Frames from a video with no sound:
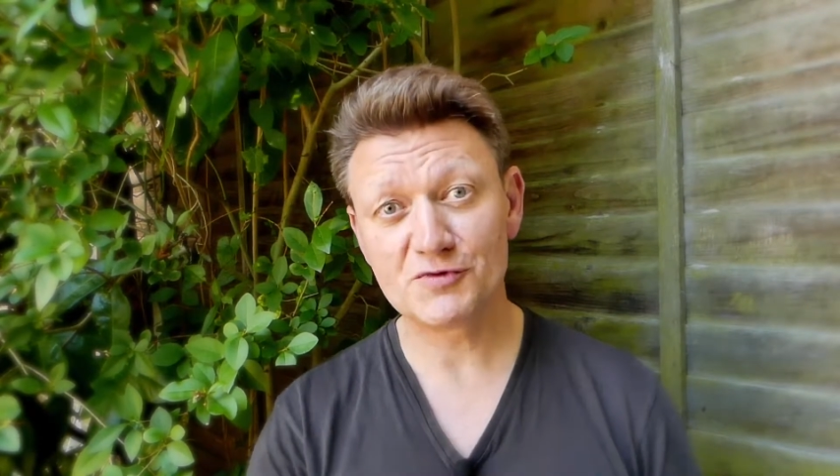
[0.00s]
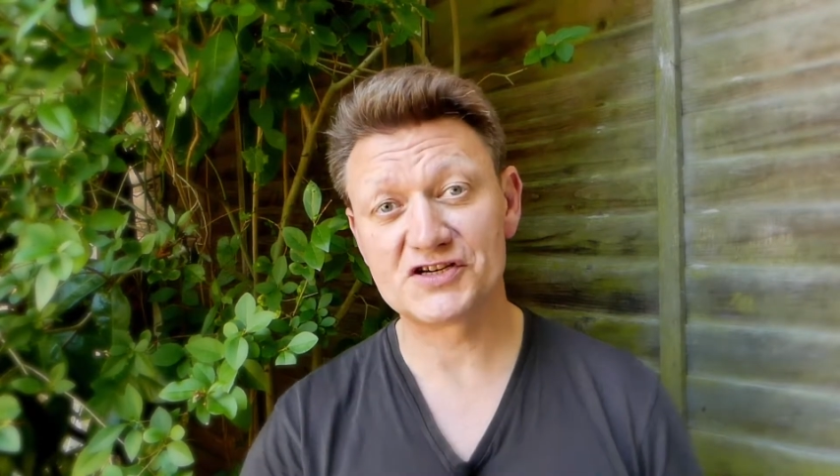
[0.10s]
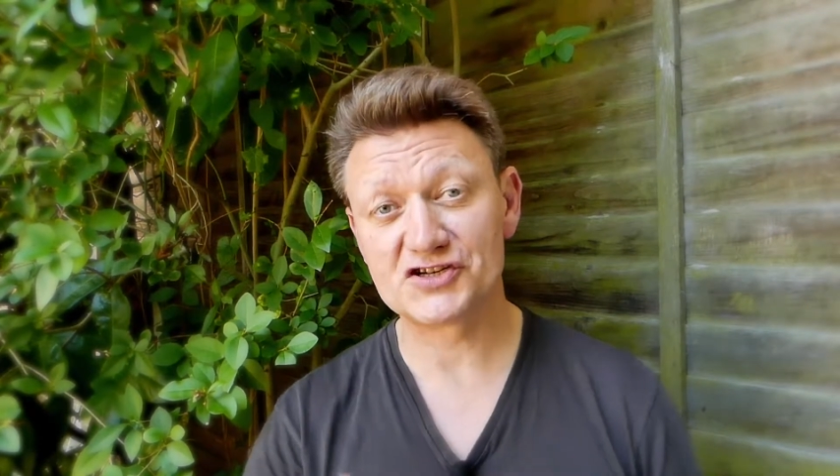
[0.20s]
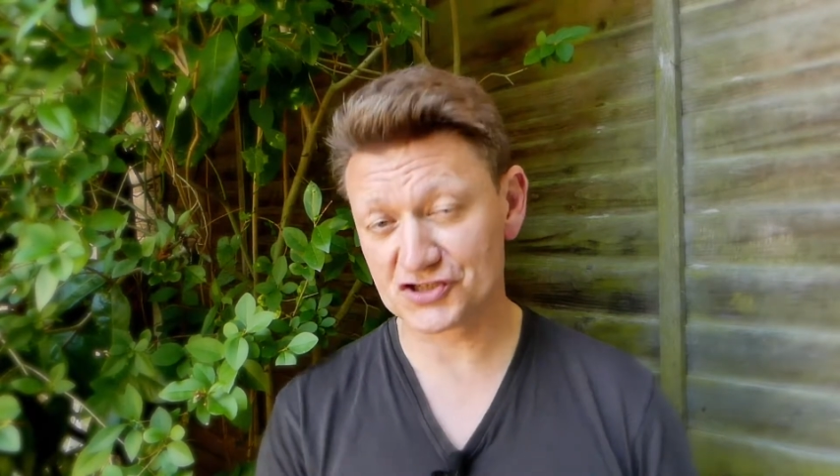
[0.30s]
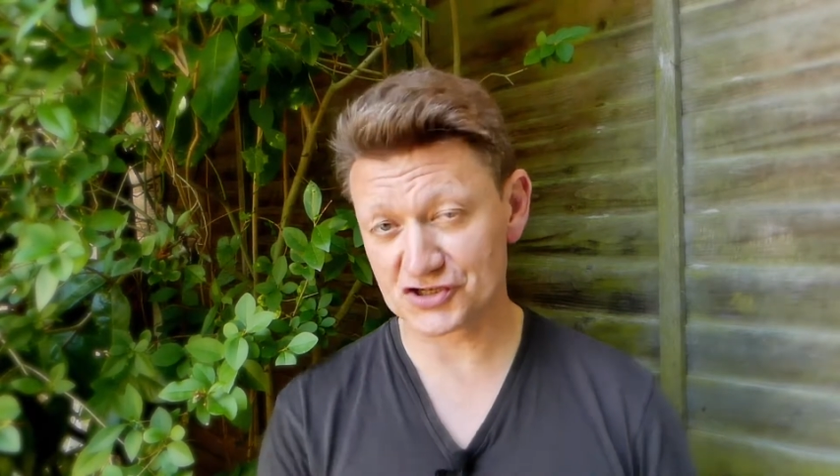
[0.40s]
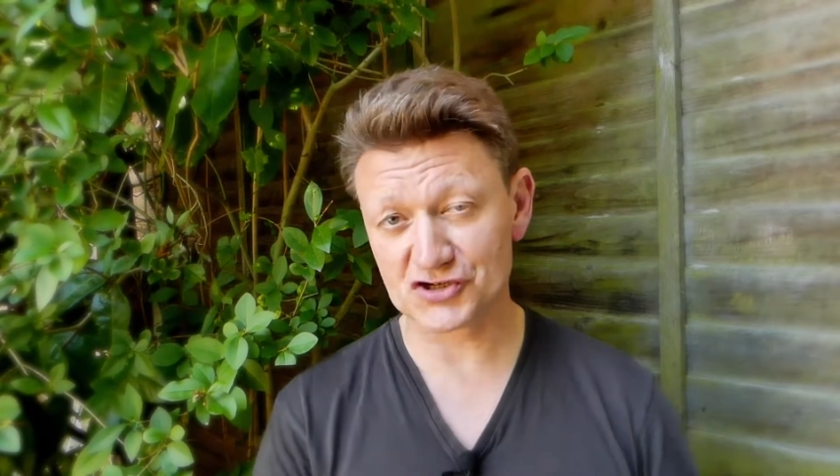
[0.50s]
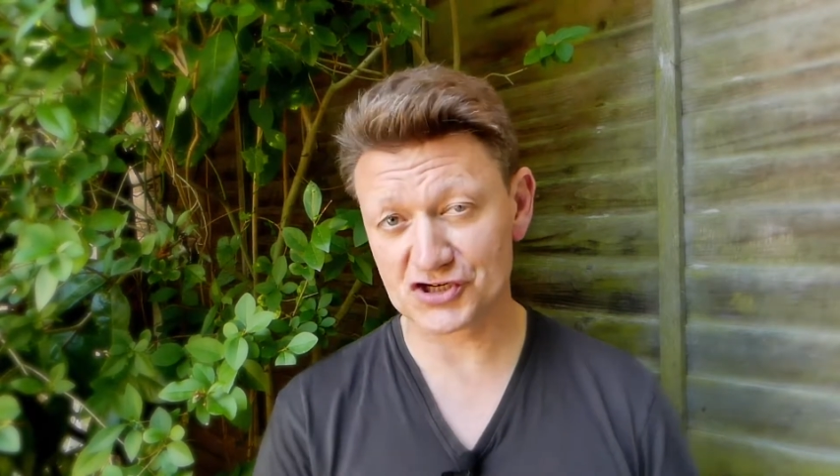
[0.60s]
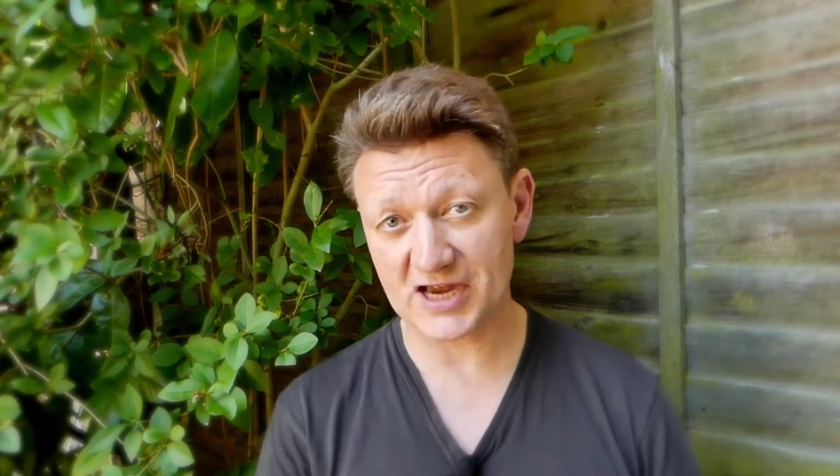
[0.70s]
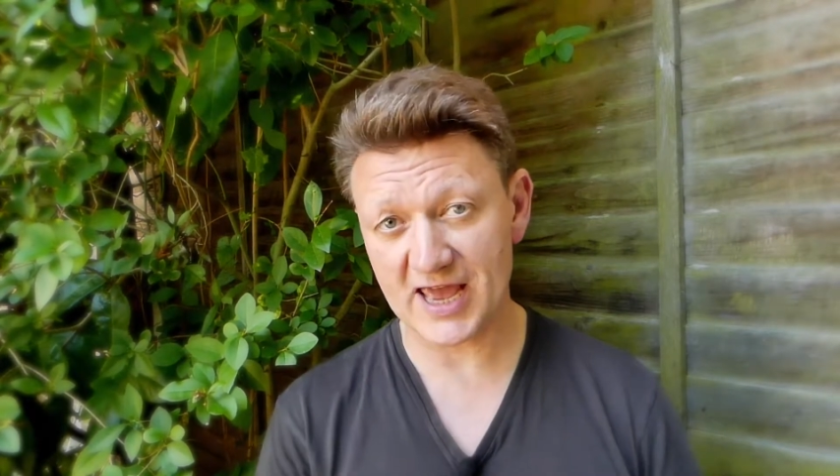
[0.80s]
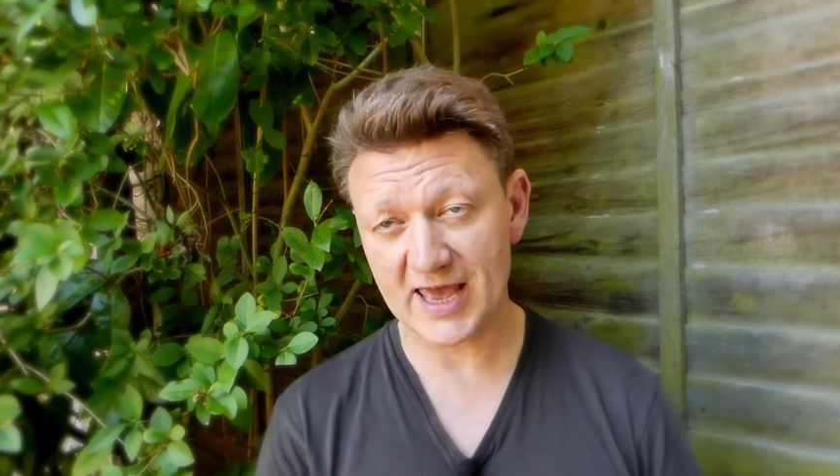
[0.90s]
which is to
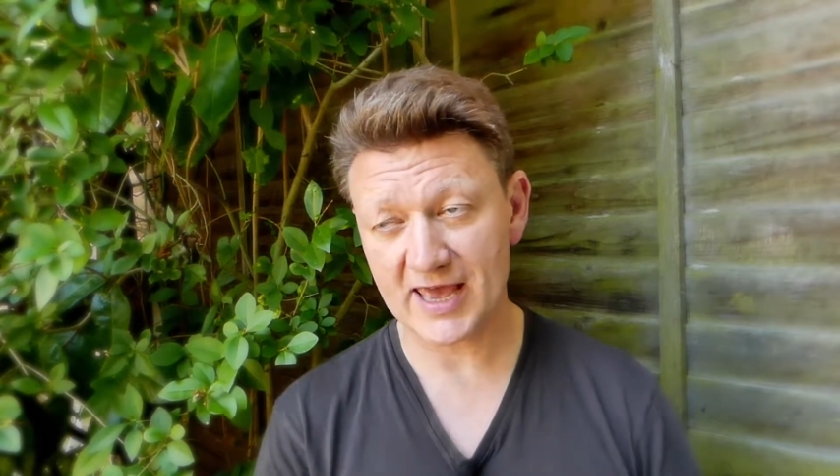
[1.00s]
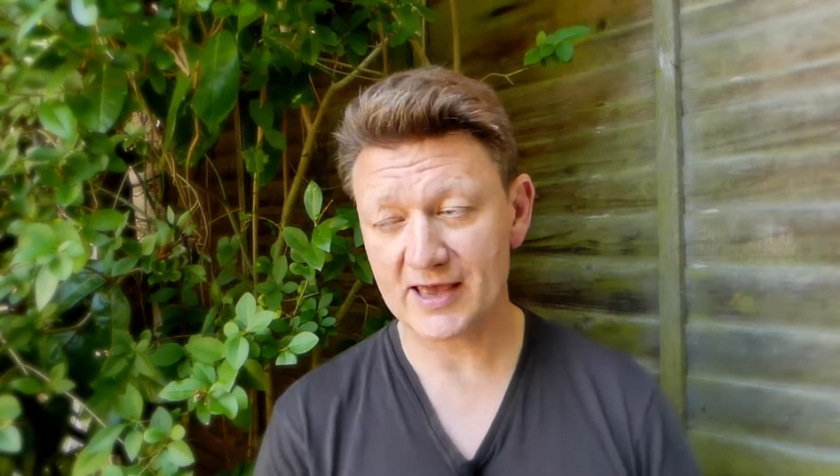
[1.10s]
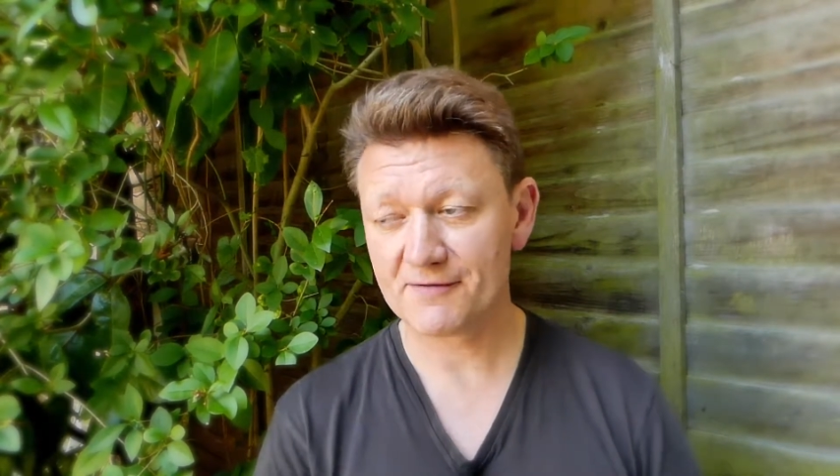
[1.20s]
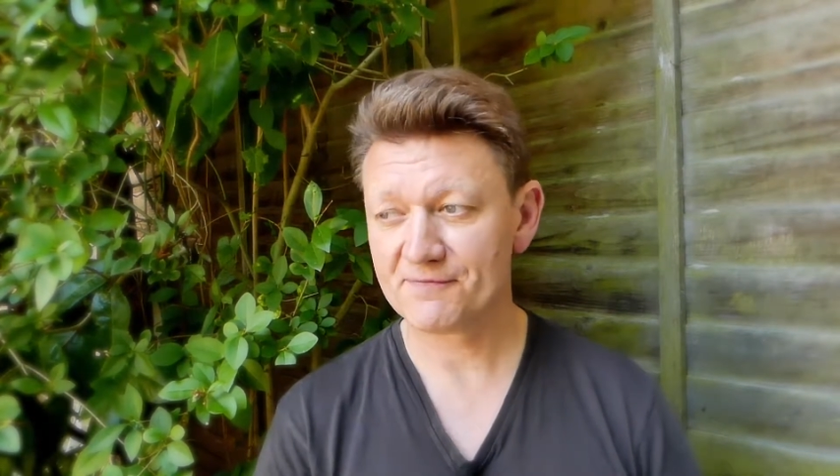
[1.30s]
share.